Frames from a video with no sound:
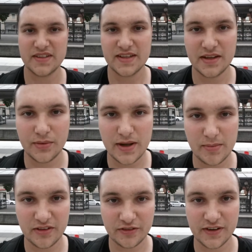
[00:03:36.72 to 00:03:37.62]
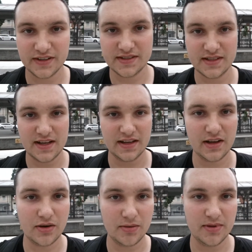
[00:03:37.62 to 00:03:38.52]
Anyway, my friends,
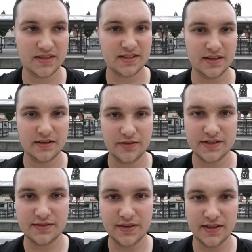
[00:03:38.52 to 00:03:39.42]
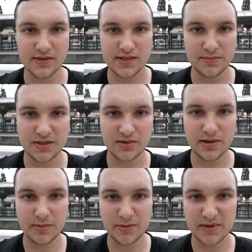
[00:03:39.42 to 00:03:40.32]
like, comment, share this video,
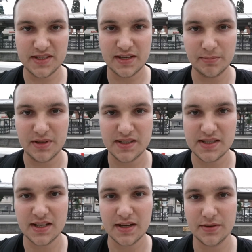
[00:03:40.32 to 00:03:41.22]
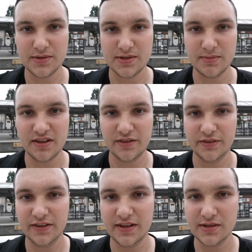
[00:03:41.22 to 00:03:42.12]
subscribe to my channel, please check out some other
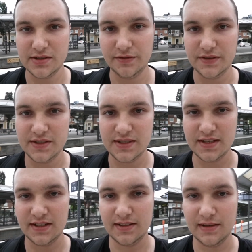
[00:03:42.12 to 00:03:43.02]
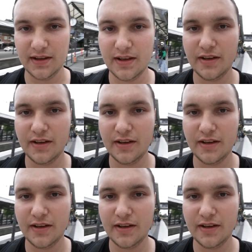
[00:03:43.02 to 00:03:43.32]
videos of this channel.